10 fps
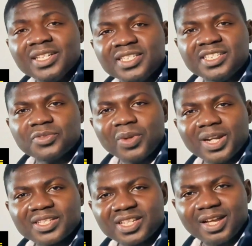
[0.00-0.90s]
And this is
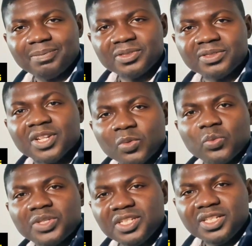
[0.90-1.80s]
what has happened
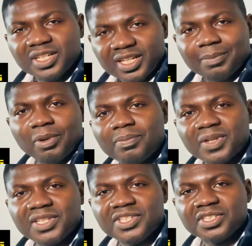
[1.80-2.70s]
within the
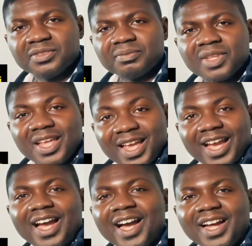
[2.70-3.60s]
population.
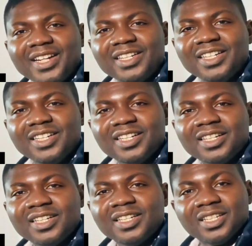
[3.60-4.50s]
And
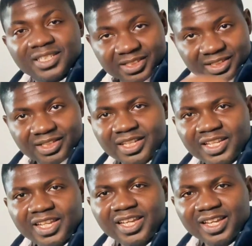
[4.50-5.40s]

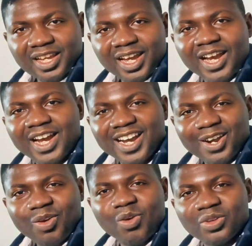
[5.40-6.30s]
they
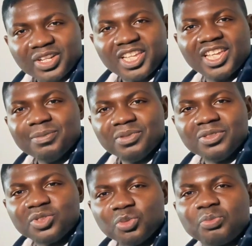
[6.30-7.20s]
are unable
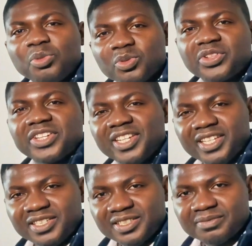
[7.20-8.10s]
to
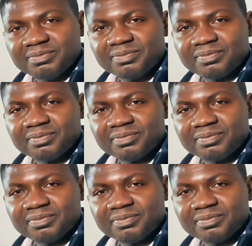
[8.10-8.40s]
procreate.